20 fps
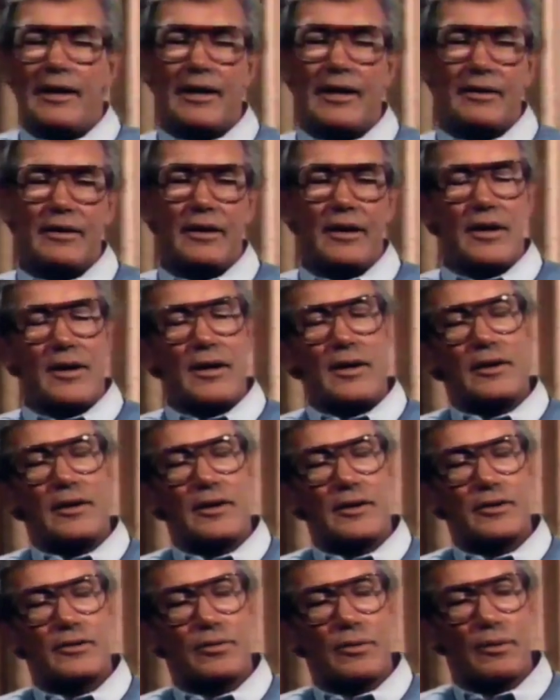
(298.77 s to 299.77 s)
And then
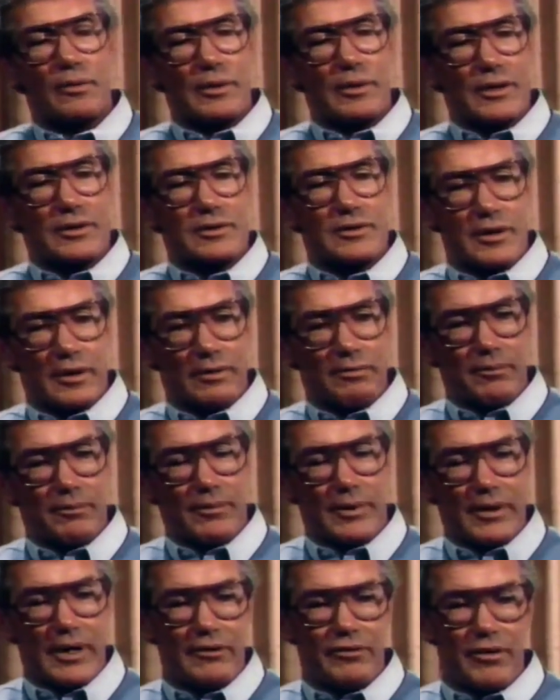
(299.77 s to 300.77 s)
this, this uh,
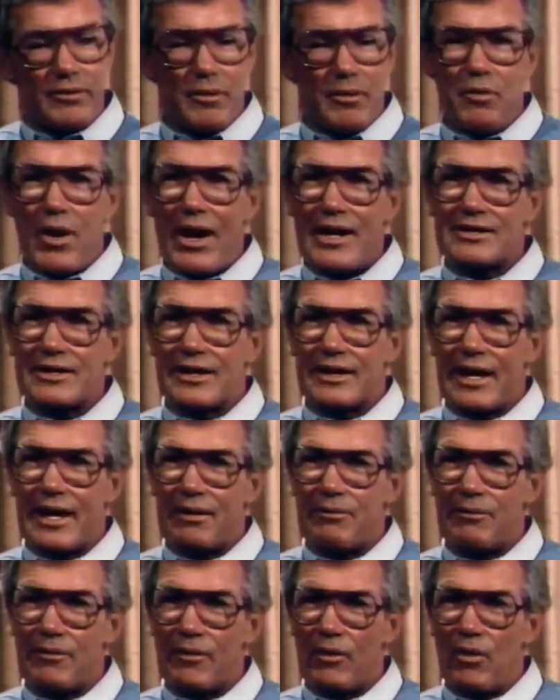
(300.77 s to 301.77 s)
kid from Nebraska
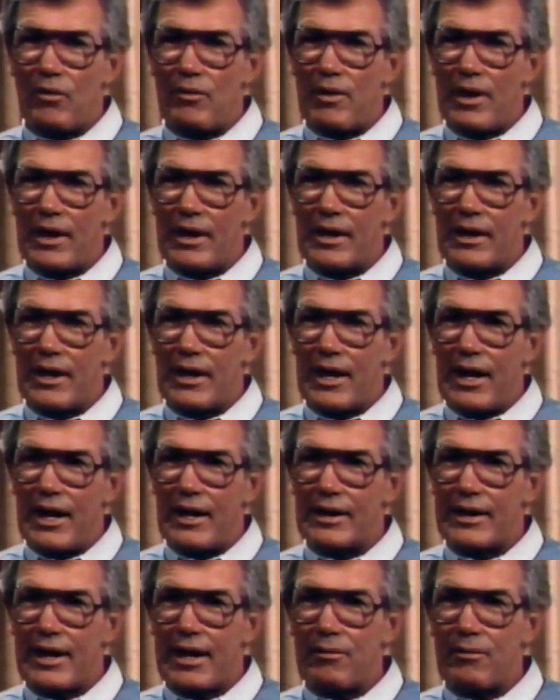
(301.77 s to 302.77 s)
came, Omaha,
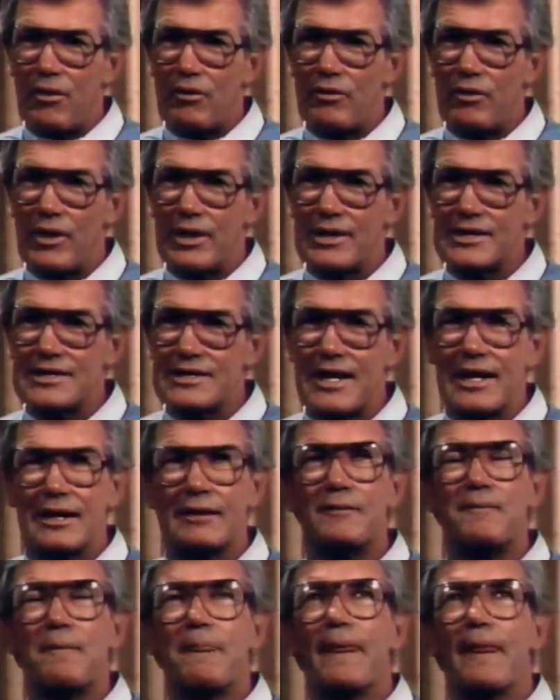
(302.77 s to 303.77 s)
and came over and
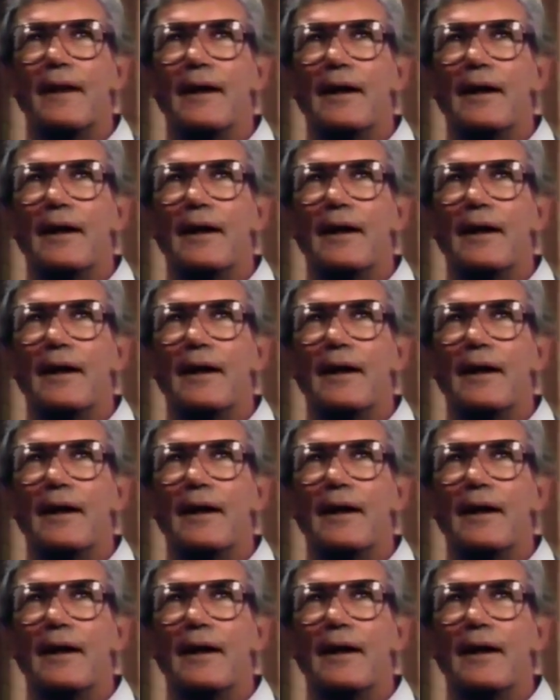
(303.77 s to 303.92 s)
said,